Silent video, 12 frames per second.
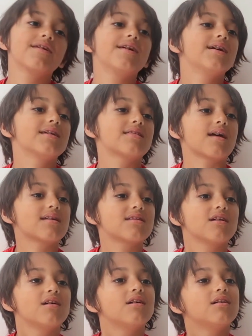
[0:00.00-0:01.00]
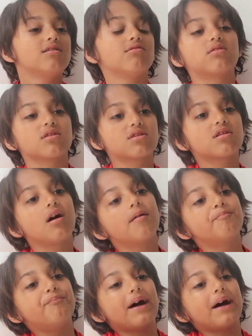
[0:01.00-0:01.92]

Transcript: is that you just come